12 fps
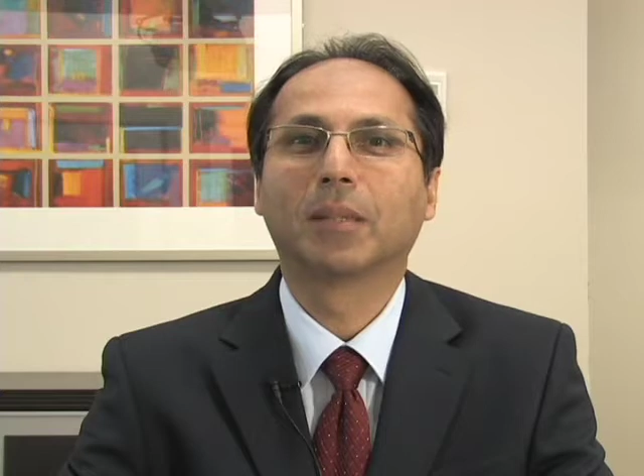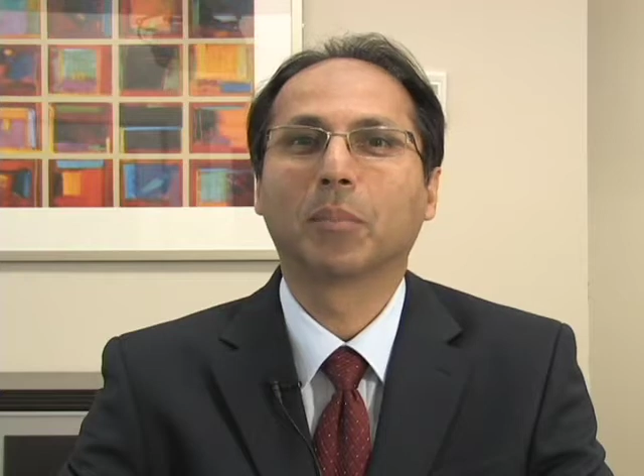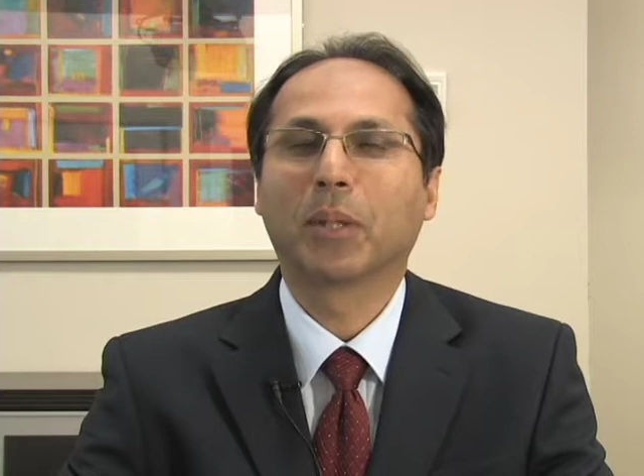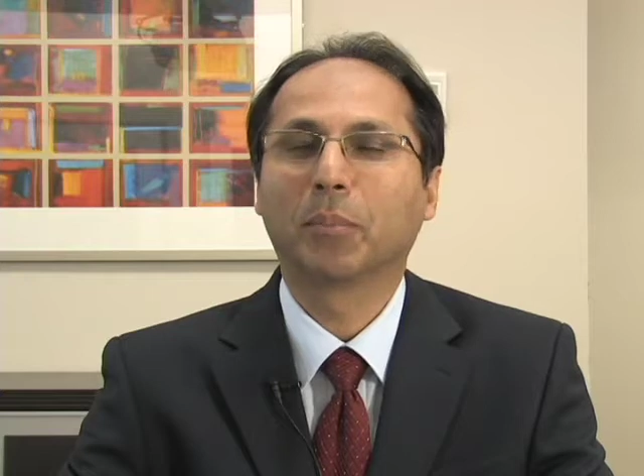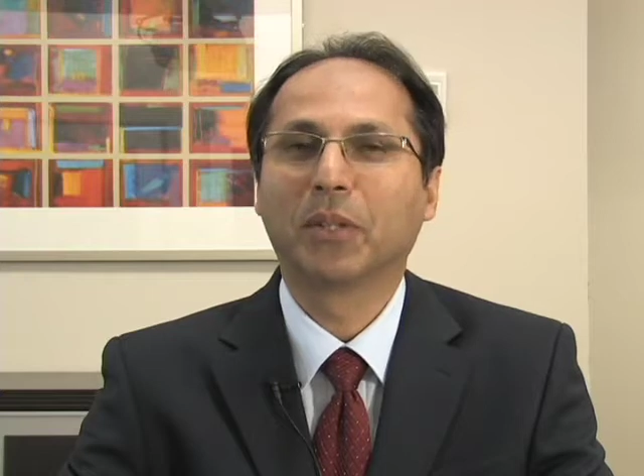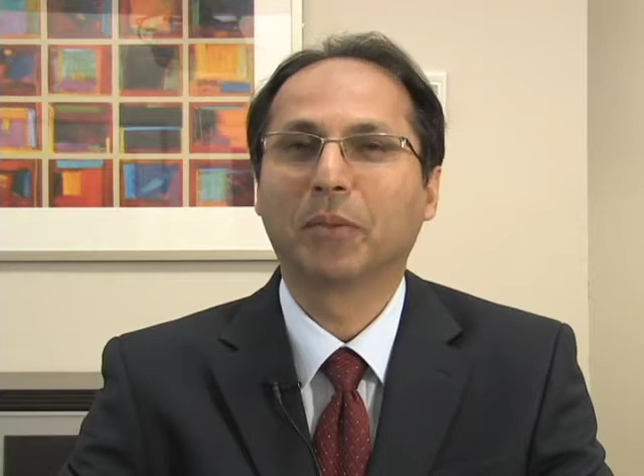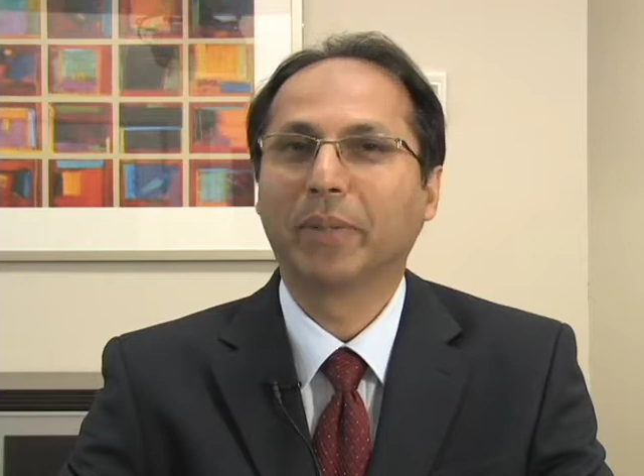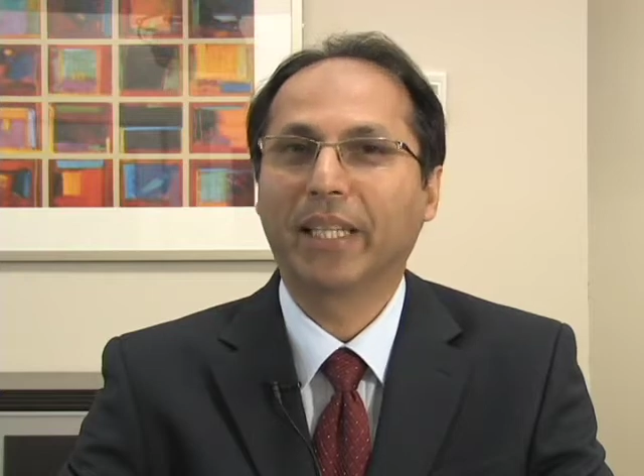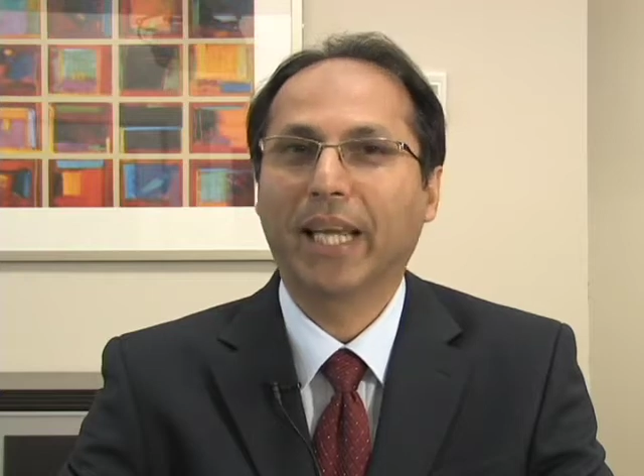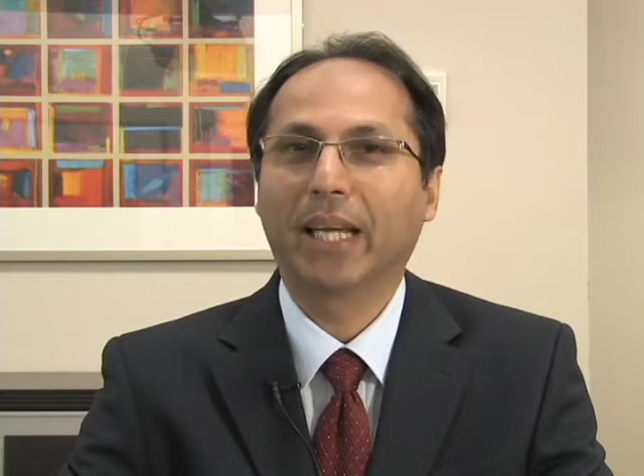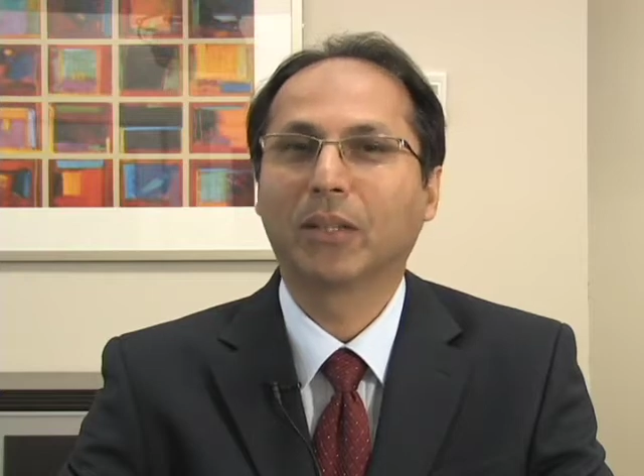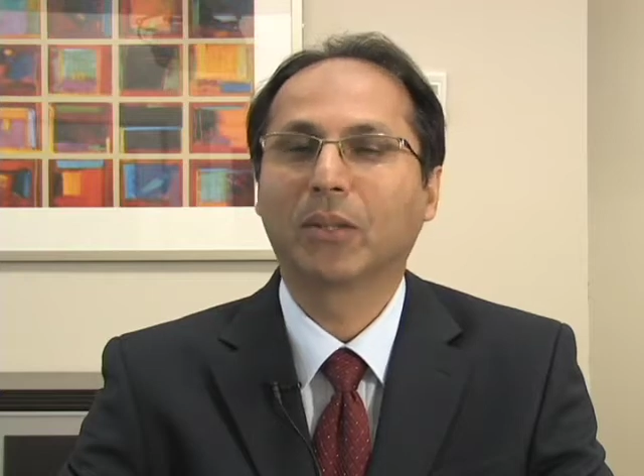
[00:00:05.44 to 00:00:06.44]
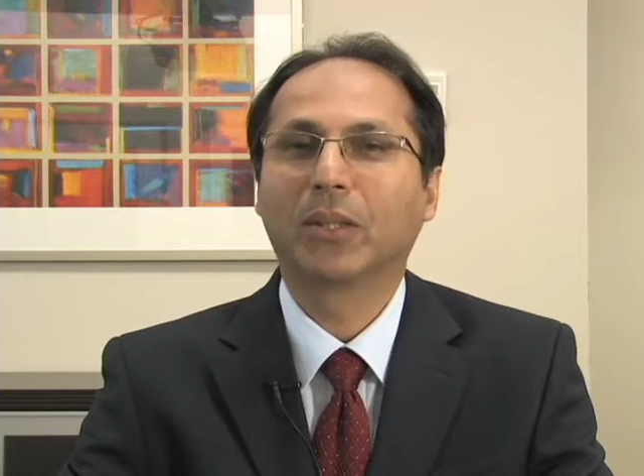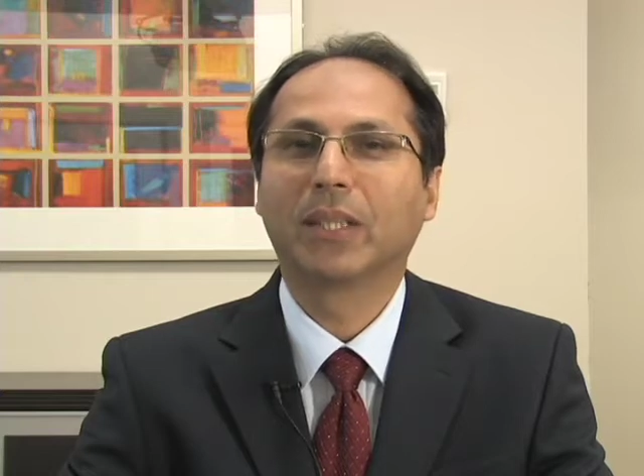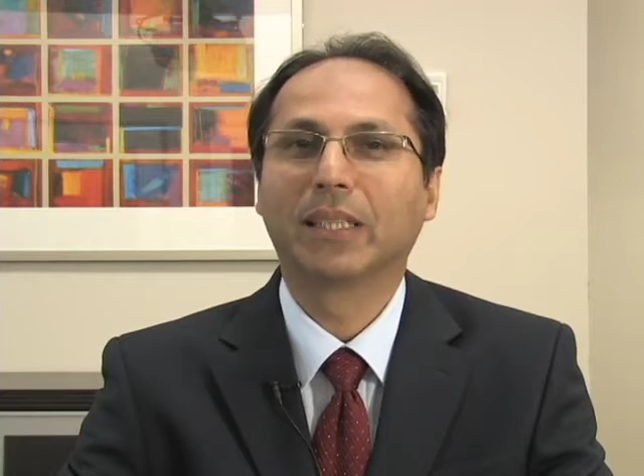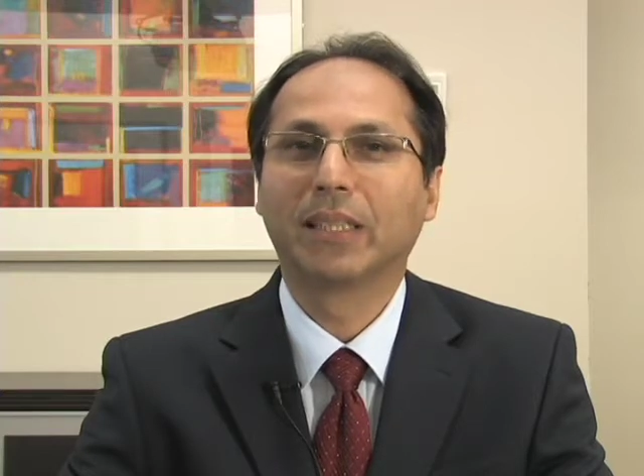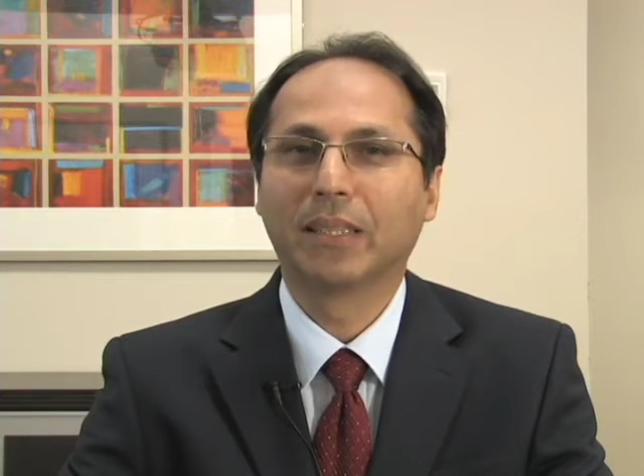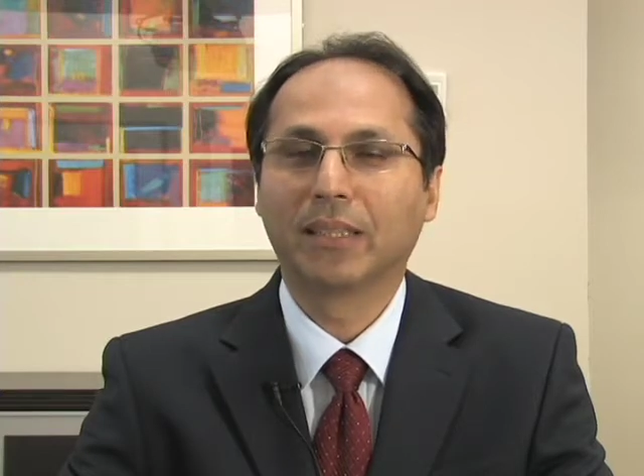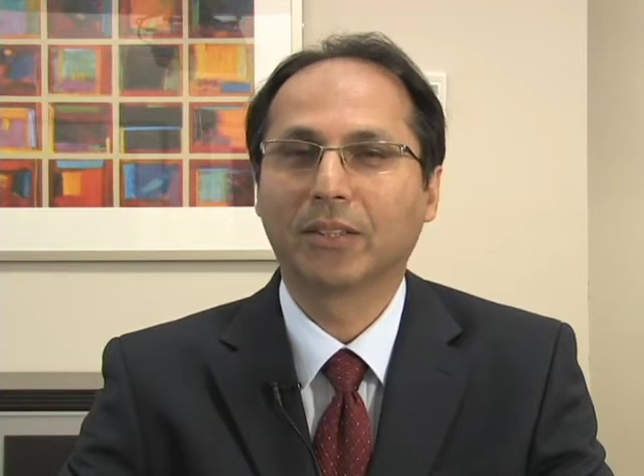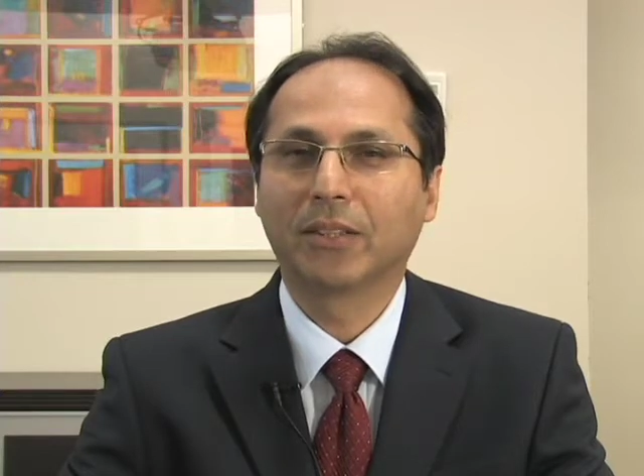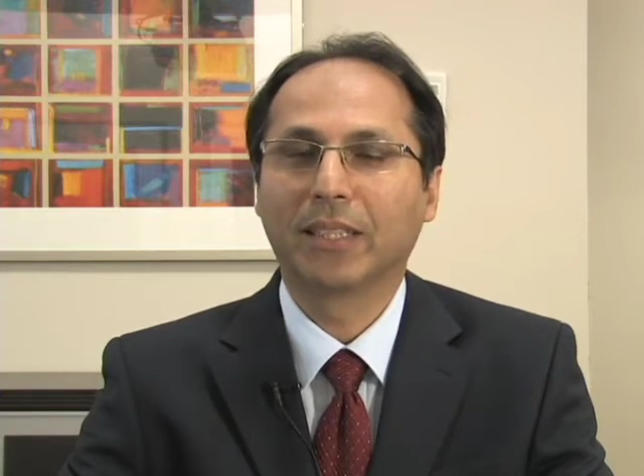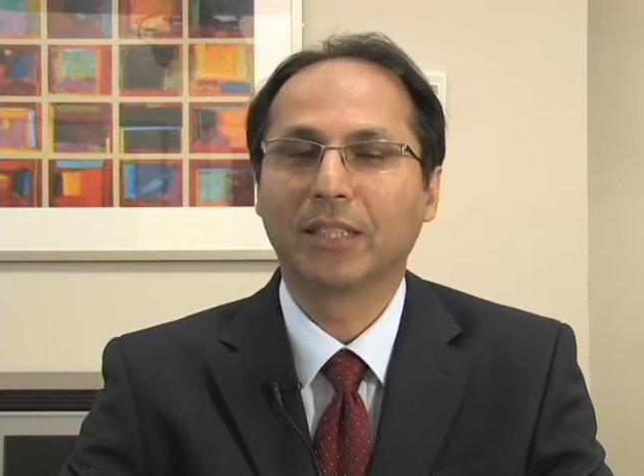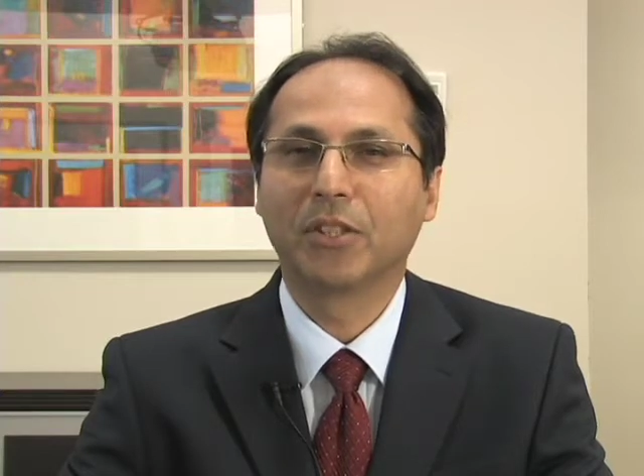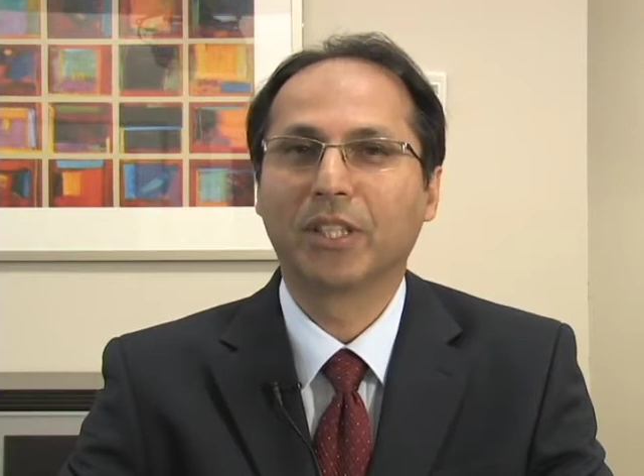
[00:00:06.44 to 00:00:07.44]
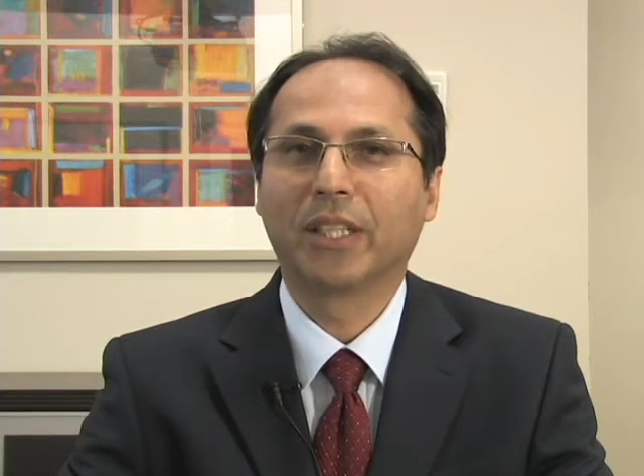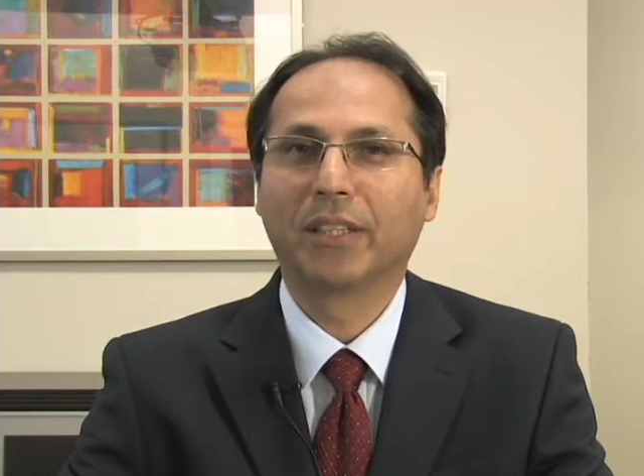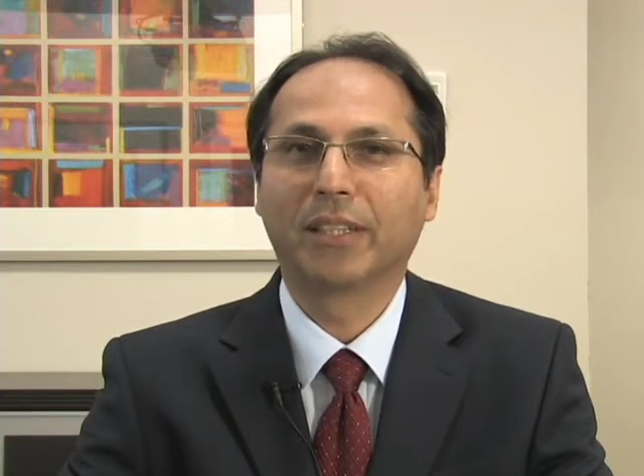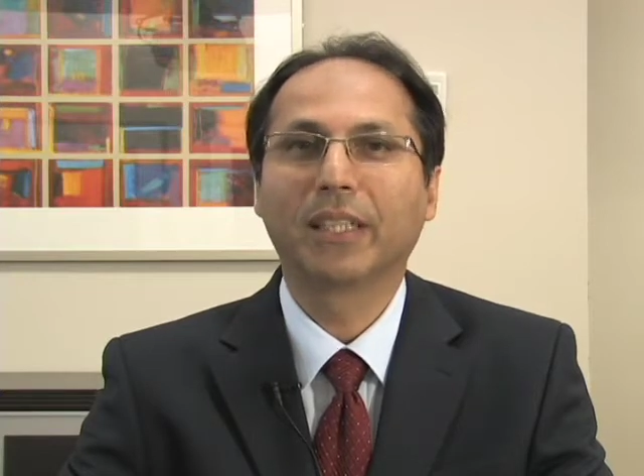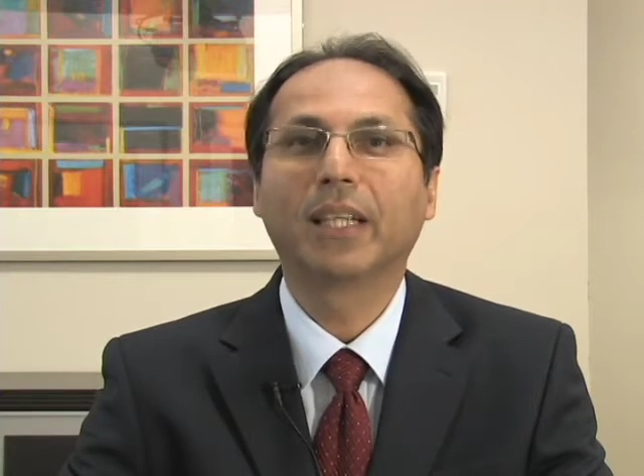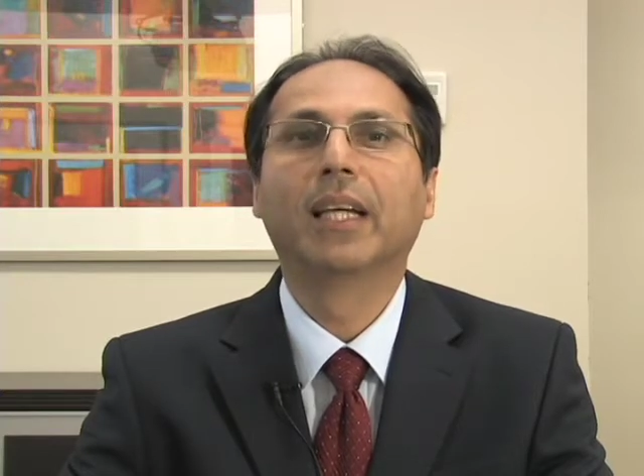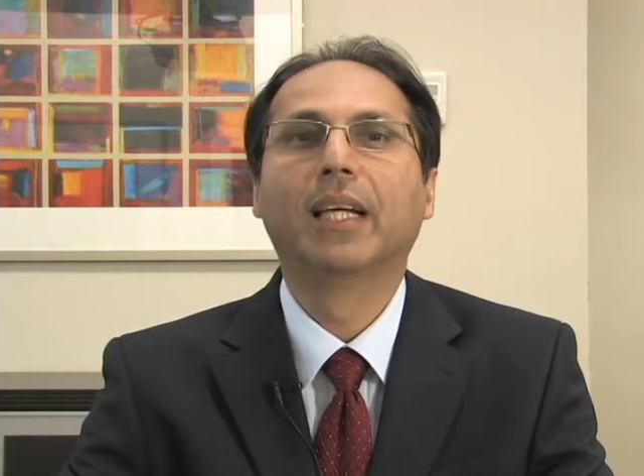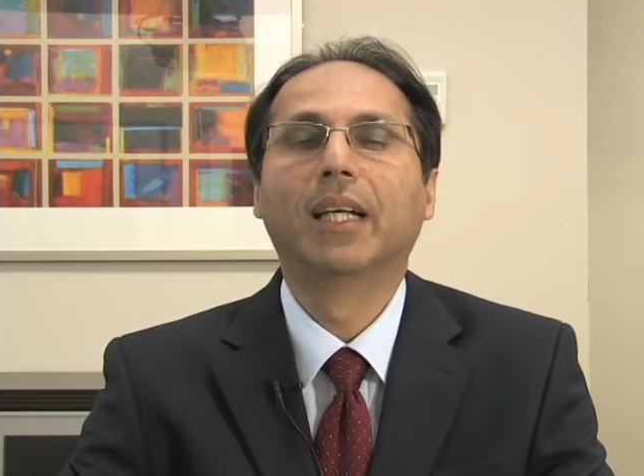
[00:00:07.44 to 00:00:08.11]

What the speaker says: Department of Mechanical and Industrial Engineering